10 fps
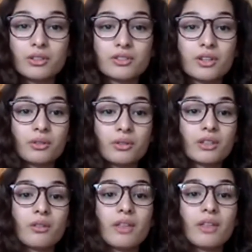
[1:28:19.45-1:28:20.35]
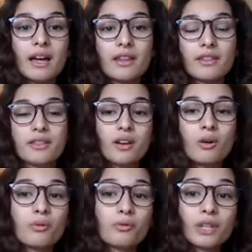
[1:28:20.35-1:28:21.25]
So, you know, that
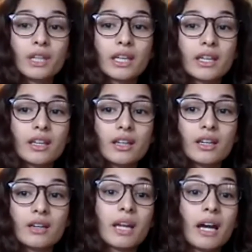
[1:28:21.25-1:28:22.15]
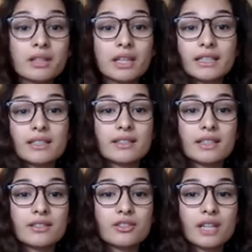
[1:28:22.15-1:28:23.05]
hopefully what I would like to
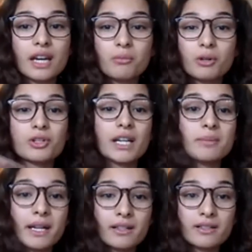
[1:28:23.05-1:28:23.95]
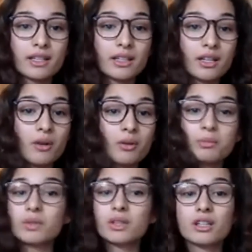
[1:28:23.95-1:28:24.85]
see is just kind of more transparency going
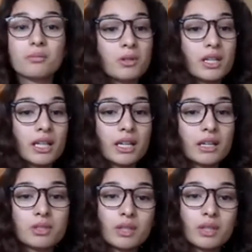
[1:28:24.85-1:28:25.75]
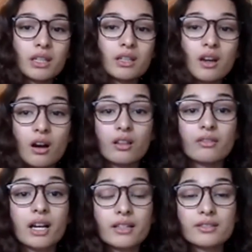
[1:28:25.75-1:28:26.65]
between the community and between all of
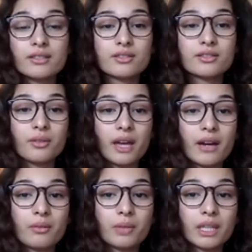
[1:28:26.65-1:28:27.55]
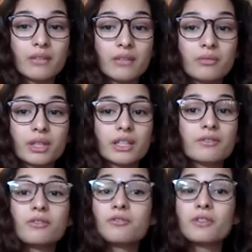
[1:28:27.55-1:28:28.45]
us so that we can really
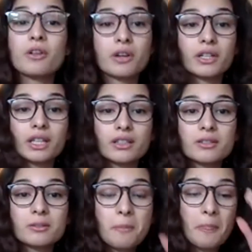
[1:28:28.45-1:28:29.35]
fulfill their needs.